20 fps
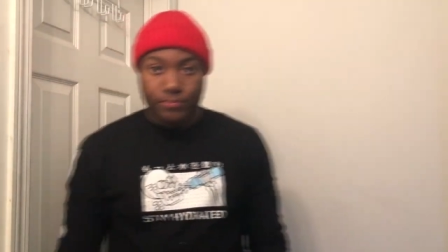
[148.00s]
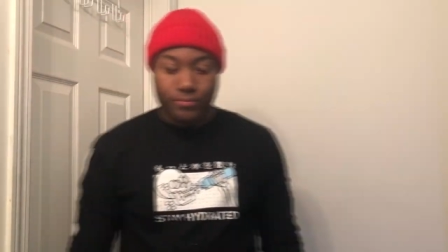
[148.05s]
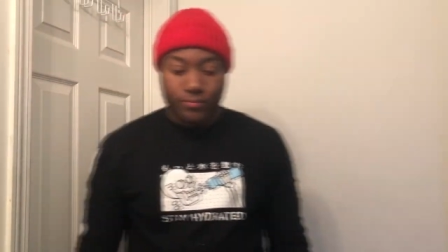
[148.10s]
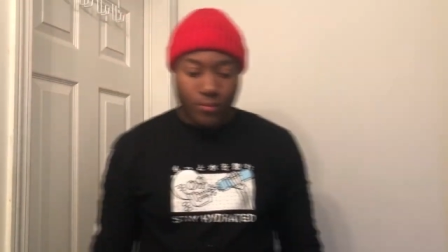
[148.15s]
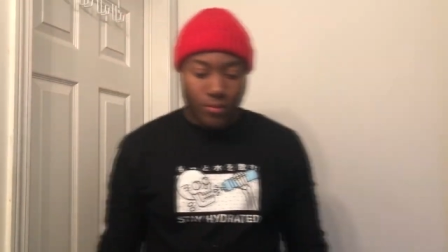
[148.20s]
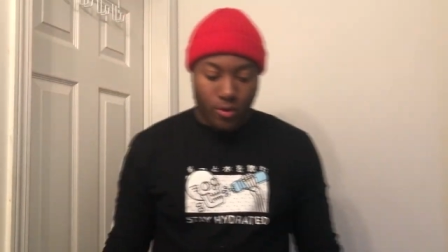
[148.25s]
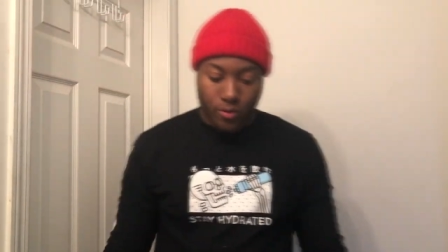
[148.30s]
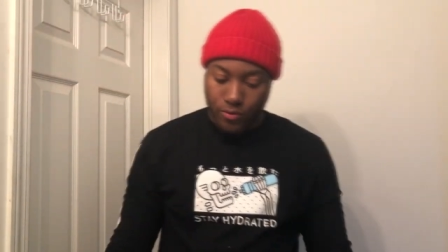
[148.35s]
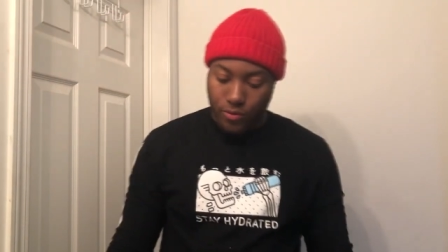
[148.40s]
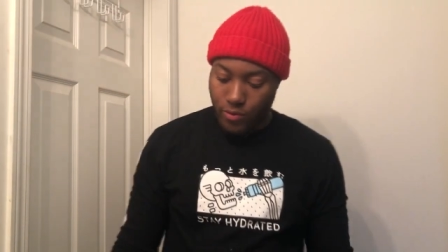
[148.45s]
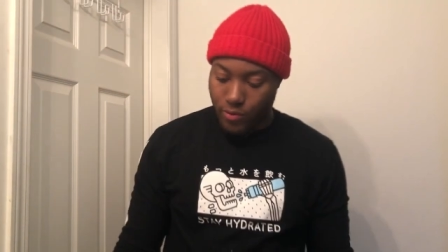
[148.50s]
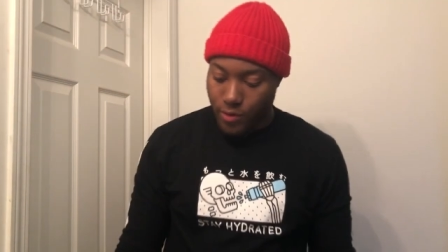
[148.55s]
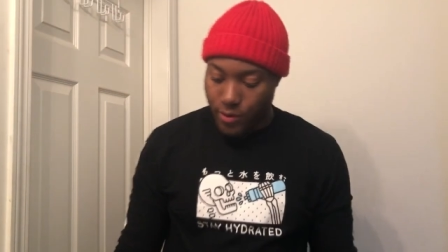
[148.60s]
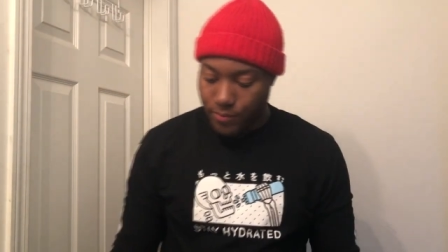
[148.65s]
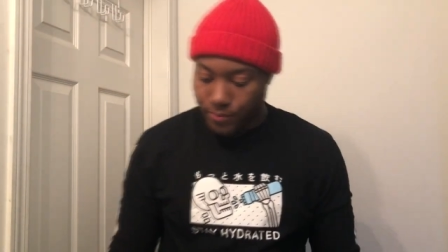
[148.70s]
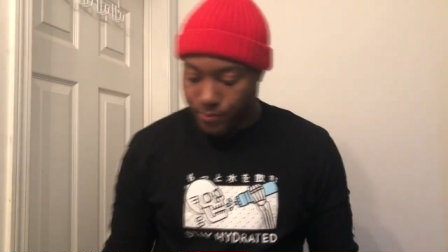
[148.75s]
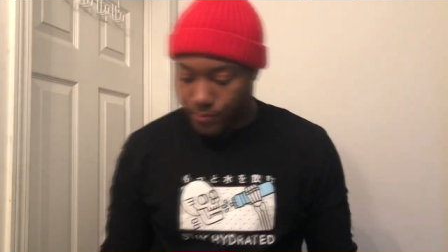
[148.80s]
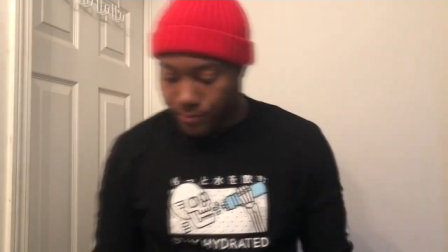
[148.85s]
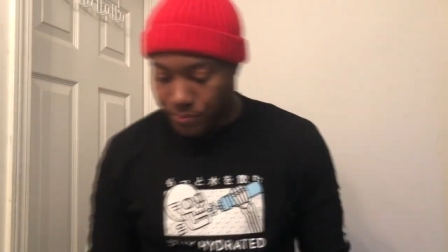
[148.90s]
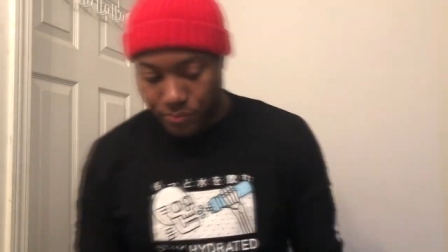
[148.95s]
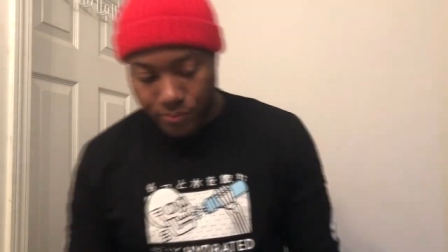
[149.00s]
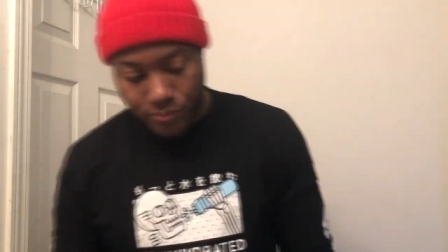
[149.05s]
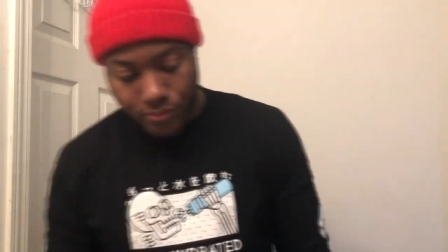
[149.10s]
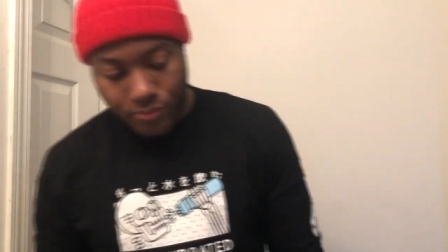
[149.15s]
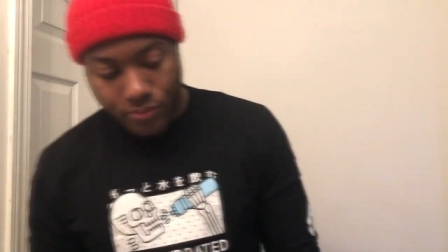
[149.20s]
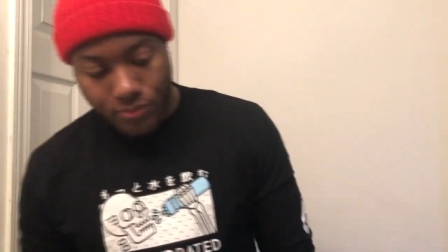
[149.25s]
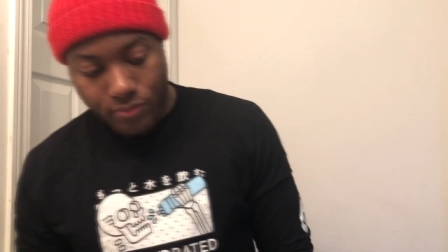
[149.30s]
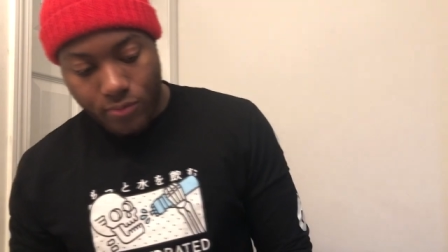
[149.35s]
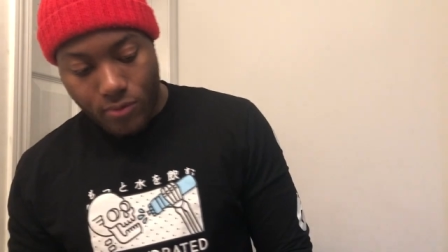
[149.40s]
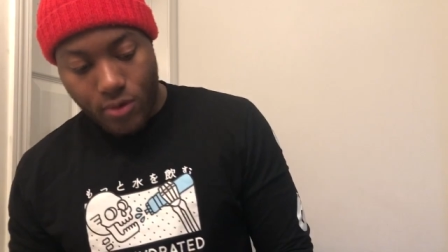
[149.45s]
there like I slap my
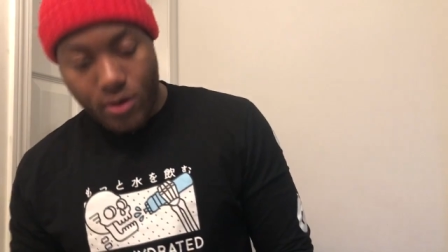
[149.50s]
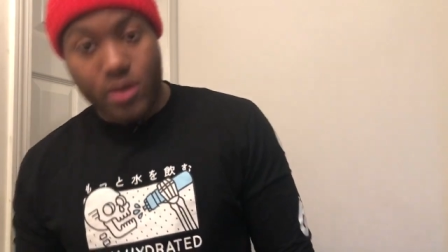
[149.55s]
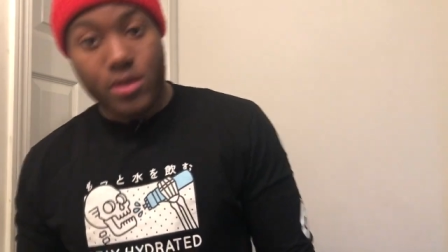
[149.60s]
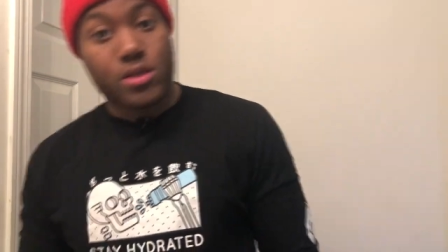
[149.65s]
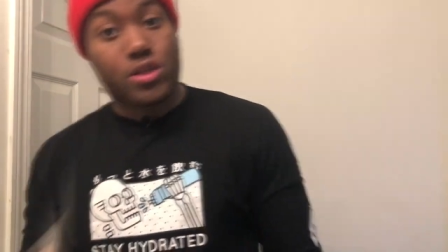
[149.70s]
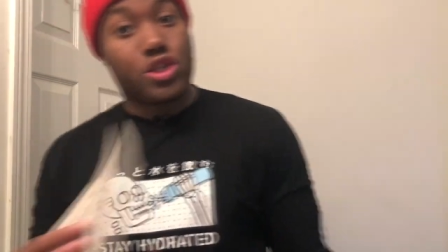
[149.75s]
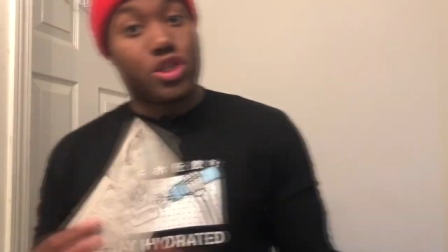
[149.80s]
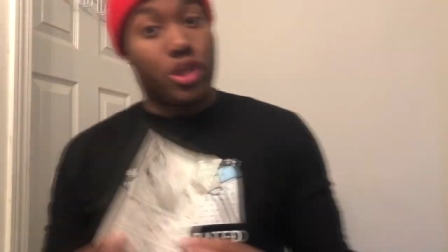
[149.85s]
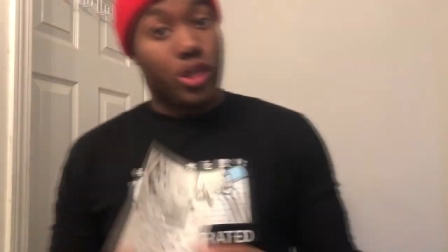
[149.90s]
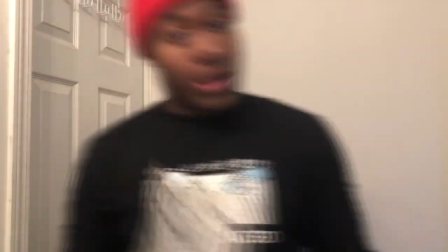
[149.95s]
wife, you know?